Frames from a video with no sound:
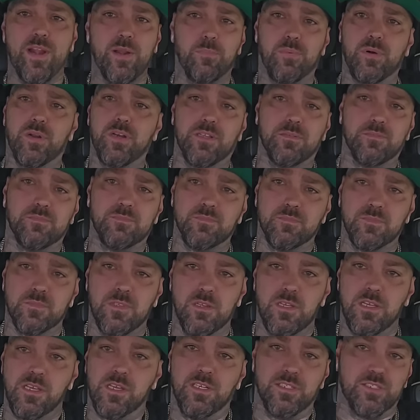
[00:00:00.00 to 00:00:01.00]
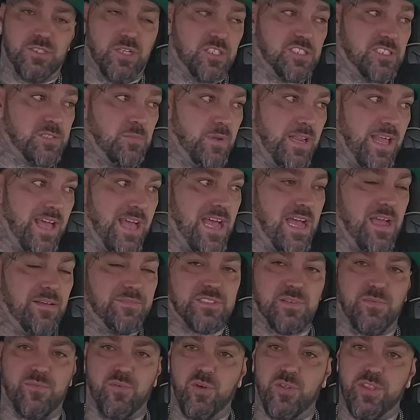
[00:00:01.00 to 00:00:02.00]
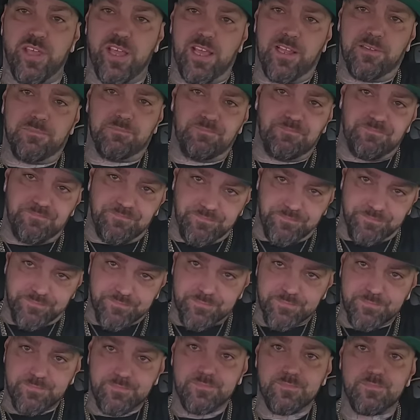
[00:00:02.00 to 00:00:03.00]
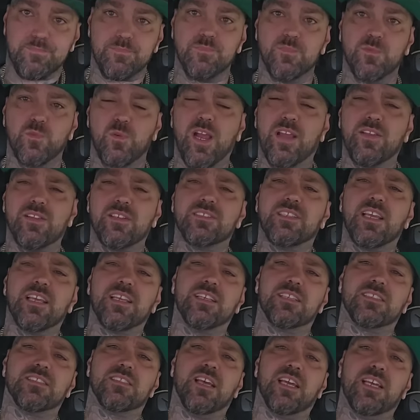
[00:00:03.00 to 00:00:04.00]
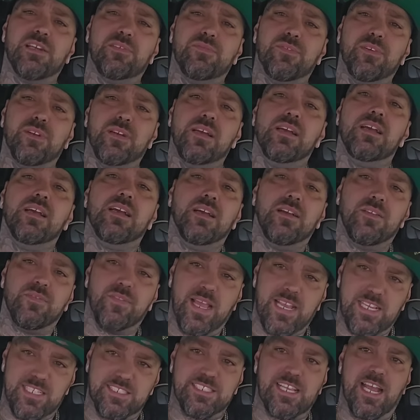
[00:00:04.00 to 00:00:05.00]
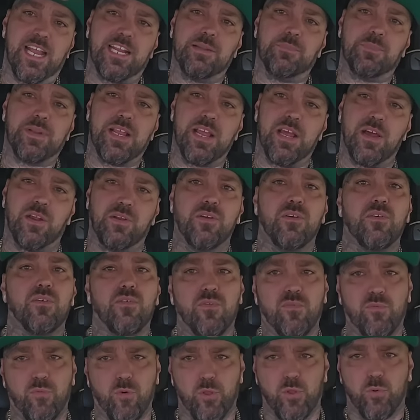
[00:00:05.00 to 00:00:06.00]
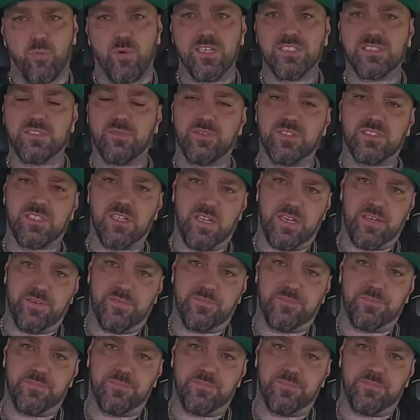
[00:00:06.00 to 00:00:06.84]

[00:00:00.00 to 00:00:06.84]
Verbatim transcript: to put it took some lives, and for that, rather than take his life, they sat him down for the rest of his life.